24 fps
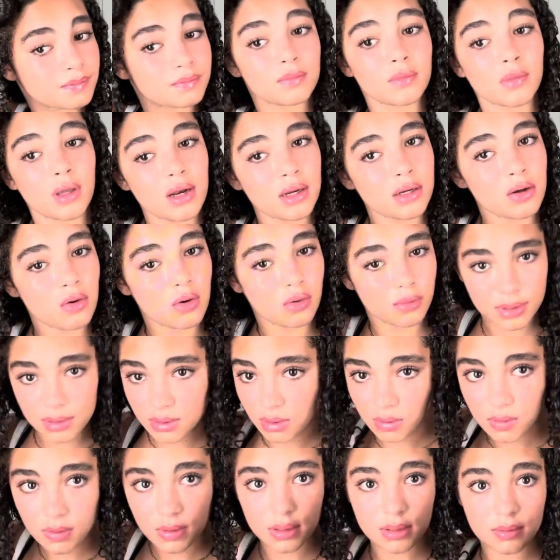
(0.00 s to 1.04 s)
And I don't always
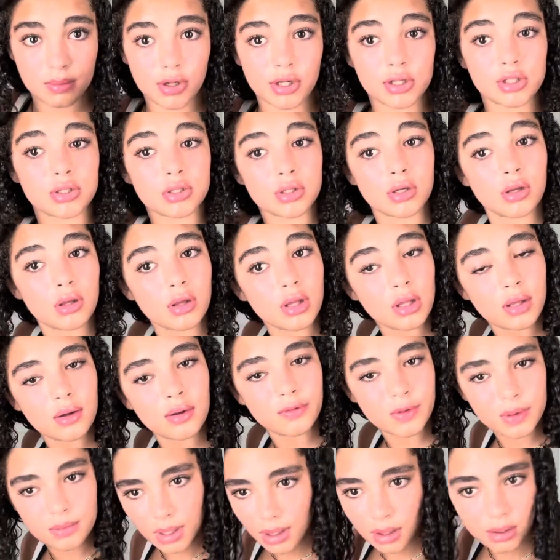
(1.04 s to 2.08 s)
use this brush. If
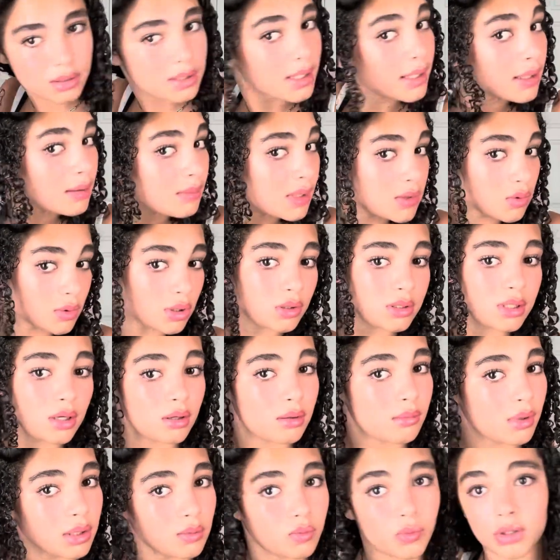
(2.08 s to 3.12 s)
I'm like taking my sweet old time,
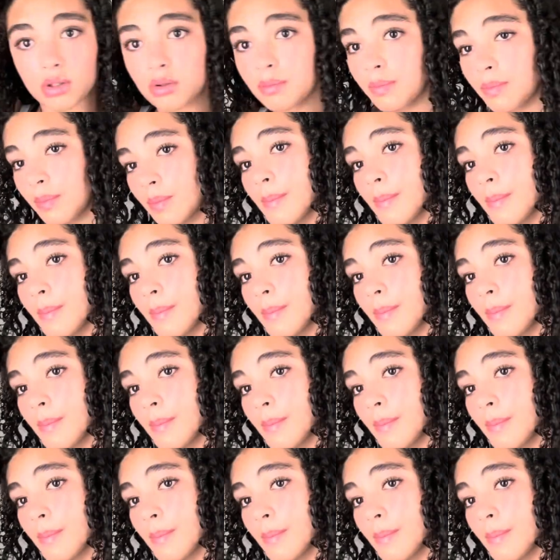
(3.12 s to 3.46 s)
I will.